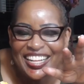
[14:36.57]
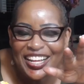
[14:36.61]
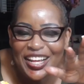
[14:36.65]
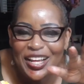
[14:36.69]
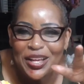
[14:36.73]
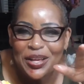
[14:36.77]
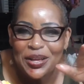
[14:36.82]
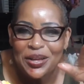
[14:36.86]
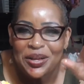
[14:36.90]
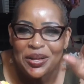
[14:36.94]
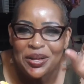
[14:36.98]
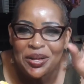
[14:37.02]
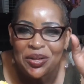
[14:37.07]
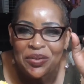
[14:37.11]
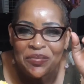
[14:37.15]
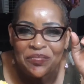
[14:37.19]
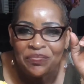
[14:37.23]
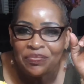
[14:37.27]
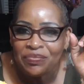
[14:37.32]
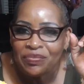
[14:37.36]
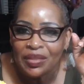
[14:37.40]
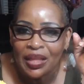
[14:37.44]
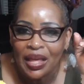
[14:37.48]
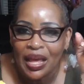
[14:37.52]
I
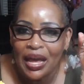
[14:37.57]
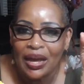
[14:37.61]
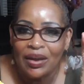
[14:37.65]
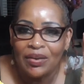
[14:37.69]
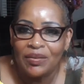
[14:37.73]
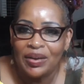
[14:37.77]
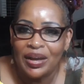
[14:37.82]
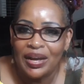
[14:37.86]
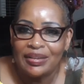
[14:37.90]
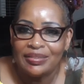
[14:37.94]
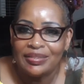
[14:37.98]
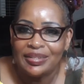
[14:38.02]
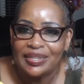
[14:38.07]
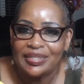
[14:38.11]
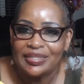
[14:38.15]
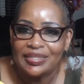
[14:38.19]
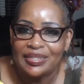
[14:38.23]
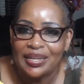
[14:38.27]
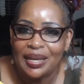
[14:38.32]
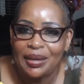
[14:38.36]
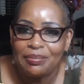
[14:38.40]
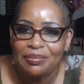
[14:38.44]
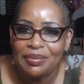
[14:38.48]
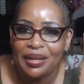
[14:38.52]
don't have to
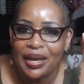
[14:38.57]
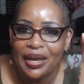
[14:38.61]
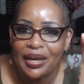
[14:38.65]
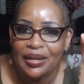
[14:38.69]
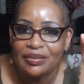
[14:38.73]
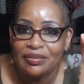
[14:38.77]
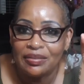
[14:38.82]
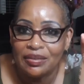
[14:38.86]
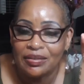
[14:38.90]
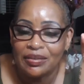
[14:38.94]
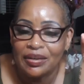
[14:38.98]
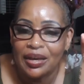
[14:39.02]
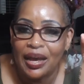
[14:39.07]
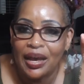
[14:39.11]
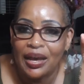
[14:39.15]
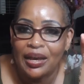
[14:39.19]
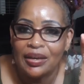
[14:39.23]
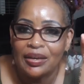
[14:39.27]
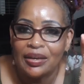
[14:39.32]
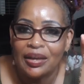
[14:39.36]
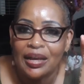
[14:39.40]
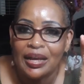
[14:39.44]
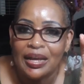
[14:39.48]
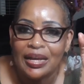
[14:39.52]
accept that,
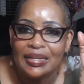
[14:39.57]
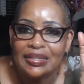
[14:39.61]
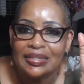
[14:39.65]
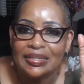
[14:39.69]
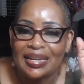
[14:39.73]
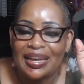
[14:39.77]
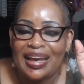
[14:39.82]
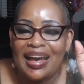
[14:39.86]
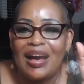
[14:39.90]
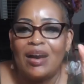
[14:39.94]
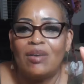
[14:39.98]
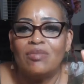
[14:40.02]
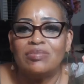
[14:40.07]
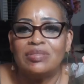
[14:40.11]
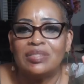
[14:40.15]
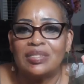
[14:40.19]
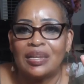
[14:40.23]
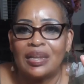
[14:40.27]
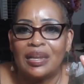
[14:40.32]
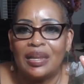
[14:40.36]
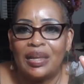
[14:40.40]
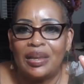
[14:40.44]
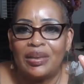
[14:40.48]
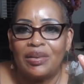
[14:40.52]
okay?
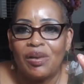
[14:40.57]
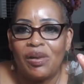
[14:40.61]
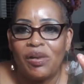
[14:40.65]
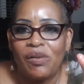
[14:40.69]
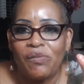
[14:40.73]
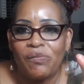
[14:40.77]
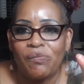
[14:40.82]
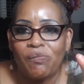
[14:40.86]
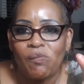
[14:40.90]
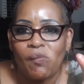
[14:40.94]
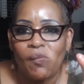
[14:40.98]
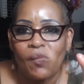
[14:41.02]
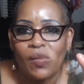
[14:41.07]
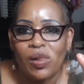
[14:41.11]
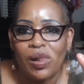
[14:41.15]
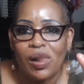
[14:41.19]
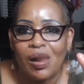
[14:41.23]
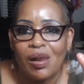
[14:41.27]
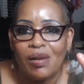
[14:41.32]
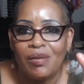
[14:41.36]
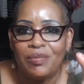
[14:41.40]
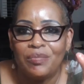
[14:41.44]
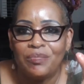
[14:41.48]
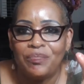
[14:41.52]
Counseling
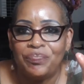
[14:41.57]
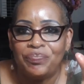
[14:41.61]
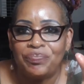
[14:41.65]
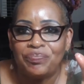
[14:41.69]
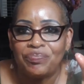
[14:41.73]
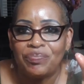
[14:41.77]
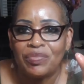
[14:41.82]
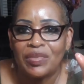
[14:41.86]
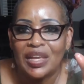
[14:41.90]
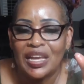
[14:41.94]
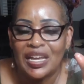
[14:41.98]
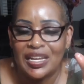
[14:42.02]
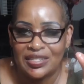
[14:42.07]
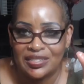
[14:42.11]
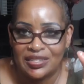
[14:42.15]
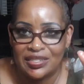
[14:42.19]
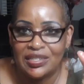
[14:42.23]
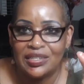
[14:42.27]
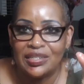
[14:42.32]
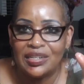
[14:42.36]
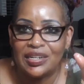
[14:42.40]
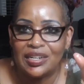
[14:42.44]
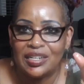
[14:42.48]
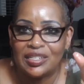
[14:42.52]
is
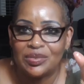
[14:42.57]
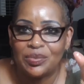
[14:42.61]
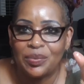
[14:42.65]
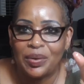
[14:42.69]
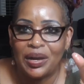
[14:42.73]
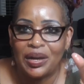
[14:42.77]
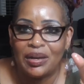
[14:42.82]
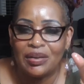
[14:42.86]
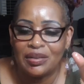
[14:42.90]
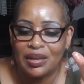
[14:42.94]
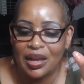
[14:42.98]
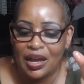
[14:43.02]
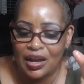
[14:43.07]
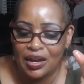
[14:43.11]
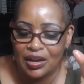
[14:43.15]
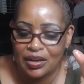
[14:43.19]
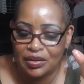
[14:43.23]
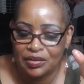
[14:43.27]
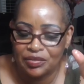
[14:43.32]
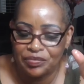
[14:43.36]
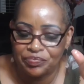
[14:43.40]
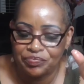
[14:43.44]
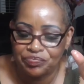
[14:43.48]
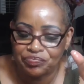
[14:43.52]
good as well,
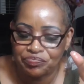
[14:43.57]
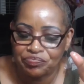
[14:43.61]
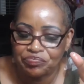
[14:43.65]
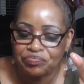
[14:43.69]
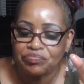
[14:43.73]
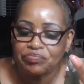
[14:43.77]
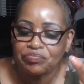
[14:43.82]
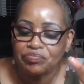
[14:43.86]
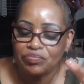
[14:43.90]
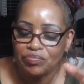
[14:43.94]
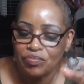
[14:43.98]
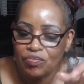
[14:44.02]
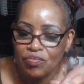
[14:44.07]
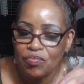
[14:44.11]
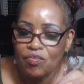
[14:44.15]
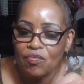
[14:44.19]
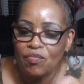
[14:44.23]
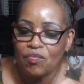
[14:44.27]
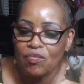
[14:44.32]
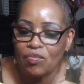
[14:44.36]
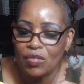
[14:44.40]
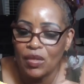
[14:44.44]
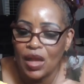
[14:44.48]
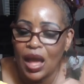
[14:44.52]
y'all.
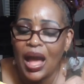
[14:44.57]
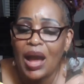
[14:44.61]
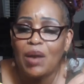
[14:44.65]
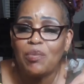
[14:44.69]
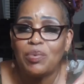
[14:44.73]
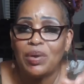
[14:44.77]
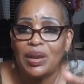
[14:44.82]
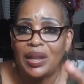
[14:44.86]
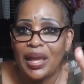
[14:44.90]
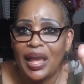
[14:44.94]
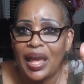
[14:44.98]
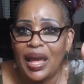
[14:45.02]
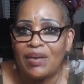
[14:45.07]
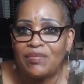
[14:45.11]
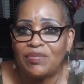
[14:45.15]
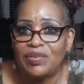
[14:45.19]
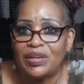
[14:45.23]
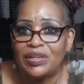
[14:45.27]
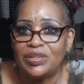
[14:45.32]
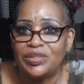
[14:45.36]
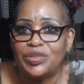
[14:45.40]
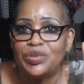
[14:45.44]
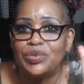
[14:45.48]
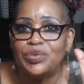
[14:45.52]
I really have
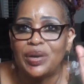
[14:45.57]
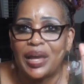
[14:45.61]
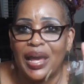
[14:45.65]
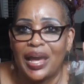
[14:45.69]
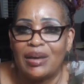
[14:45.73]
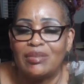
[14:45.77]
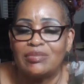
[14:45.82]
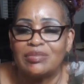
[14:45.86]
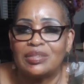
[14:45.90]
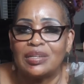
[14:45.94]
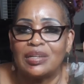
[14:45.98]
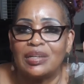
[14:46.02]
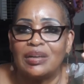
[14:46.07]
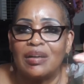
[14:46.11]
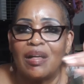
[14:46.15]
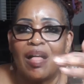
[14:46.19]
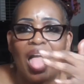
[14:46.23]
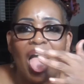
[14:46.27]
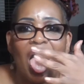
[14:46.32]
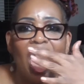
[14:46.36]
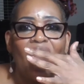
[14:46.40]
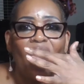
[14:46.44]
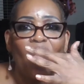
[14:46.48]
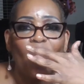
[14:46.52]
a new counselor.
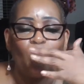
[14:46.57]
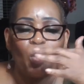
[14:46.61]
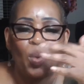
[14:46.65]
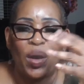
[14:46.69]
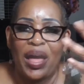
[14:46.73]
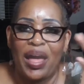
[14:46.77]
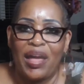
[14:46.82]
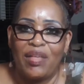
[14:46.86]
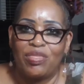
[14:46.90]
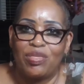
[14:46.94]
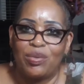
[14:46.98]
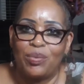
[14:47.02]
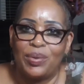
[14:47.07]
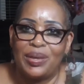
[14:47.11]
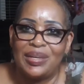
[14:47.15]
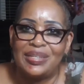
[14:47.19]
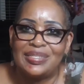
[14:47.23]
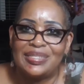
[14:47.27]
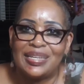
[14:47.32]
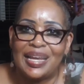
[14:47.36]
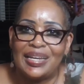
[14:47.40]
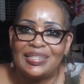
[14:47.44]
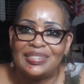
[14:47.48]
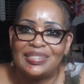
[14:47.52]
We had 3
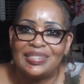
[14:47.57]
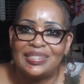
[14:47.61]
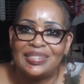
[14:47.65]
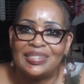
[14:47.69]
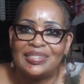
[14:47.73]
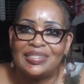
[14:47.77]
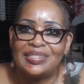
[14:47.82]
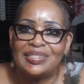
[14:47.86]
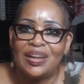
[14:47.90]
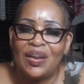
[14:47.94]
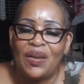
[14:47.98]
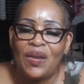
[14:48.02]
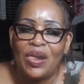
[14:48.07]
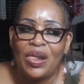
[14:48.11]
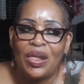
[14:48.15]
sessions.